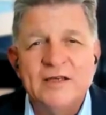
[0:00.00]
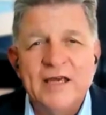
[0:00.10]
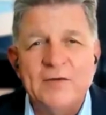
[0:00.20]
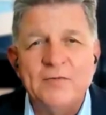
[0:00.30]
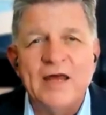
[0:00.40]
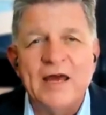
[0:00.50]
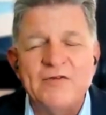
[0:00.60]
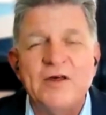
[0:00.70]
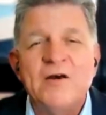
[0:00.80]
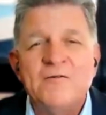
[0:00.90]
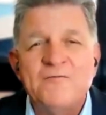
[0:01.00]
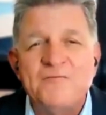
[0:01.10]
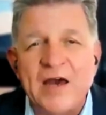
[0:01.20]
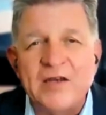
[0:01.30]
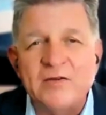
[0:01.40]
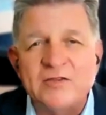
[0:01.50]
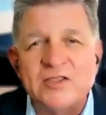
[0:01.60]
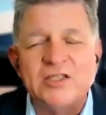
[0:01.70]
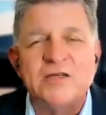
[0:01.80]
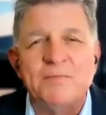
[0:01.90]
It will have the final
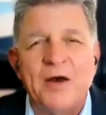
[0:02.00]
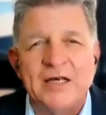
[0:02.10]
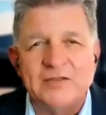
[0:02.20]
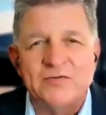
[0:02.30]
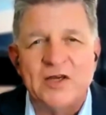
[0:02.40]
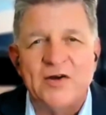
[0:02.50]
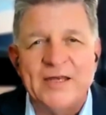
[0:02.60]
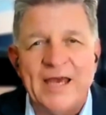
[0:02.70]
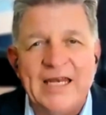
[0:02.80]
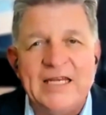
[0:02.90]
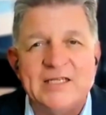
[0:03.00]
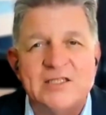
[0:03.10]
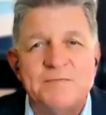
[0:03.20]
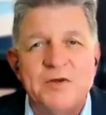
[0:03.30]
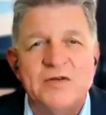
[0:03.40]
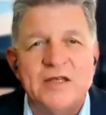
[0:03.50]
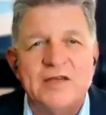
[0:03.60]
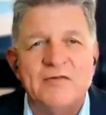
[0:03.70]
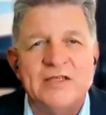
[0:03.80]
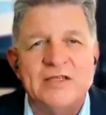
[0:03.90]
decision powers regarding any dispute in
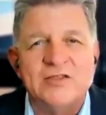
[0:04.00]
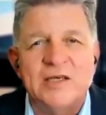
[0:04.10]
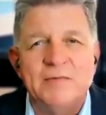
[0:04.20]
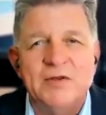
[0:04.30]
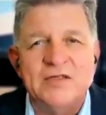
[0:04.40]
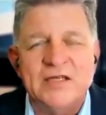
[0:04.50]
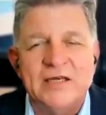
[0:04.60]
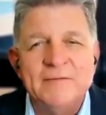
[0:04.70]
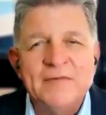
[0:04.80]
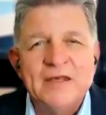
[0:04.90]
the religious community.